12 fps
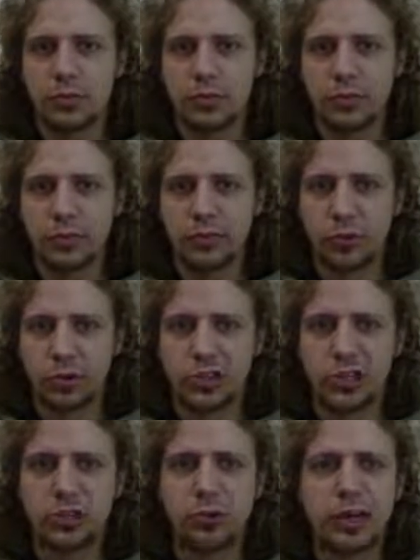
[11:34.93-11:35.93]
for
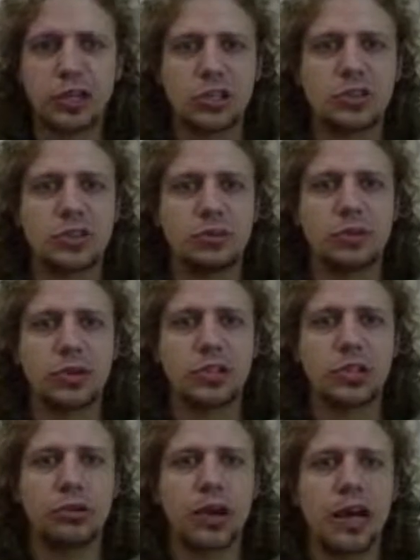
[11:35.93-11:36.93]
situations in which
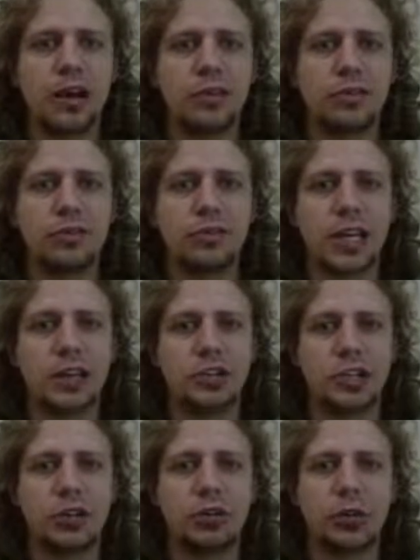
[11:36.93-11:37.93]
you have
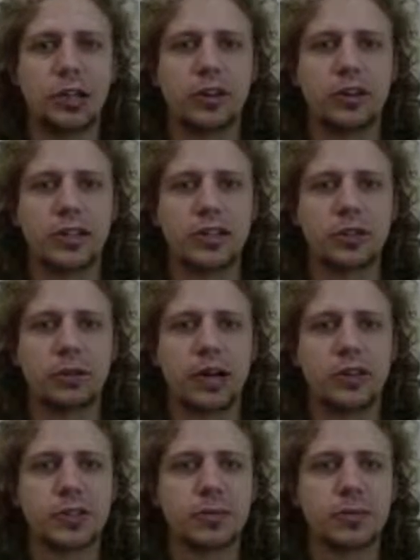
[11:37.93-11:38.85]
tension only on these squares.